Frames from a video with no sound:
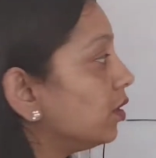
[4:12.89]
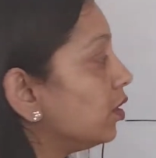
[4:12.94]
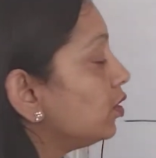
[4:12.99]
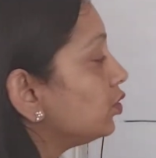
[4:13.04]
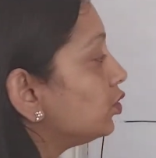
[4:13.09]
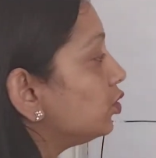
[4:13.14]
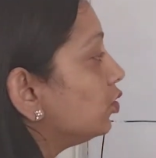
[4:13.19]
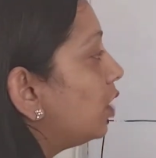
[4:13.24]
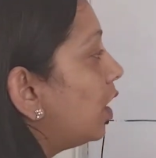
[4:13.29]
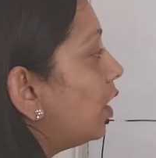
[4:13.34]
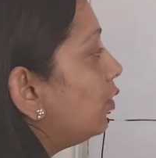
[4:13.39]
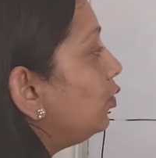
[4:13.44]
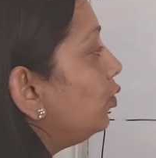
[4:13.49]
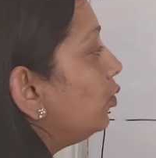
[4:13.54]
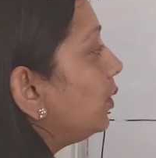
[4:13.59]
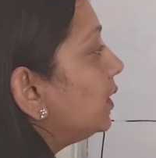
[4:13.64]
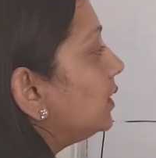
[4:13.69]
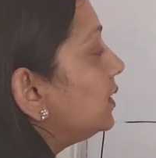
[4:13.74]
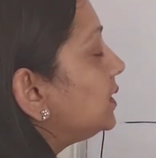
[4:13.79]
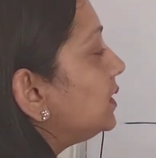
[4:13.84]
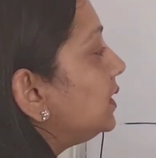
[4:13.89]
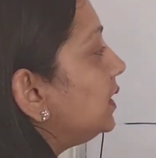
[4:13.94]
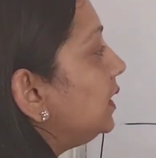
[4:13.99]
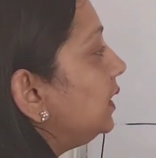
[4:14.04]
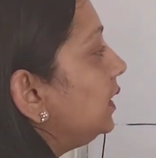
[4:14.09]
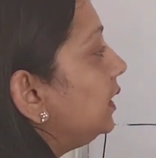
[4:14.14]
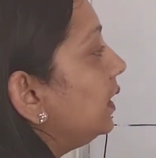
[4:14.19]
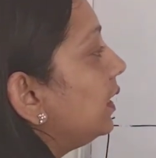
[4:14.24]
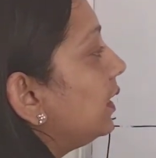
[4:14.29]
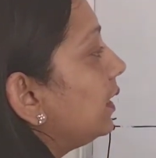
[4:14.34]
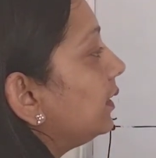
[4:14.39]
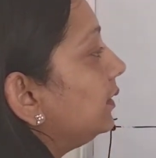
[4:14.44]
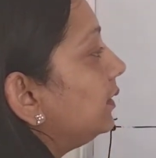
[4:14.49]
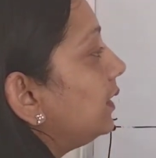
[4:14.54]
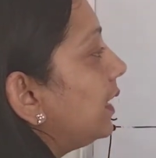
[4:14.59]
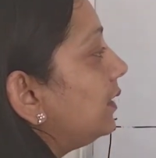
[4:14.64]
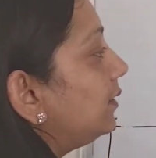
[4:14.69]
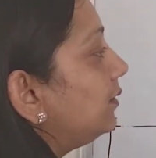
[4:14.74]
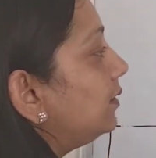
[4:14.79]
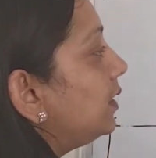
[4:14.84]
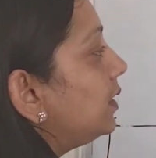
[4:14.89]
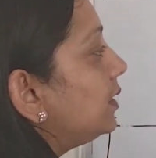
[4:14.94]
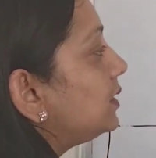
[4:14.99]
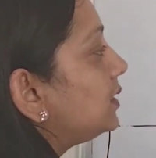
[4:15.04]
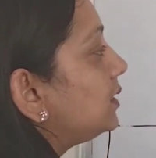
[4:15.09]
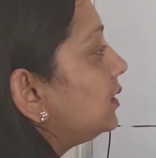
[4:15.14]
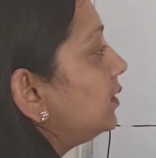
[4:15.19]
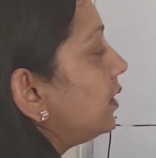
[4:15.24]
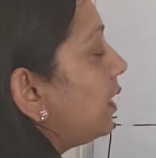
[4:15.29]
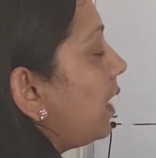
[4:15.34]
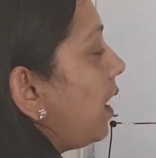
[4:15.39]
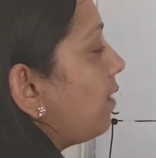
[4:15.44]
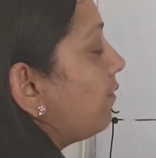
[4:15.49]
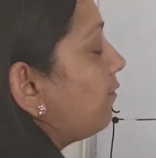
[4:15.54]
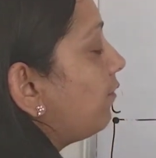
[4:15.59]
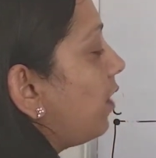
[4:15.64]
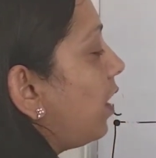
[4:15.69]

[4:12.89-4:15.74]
So now you can see that this graph,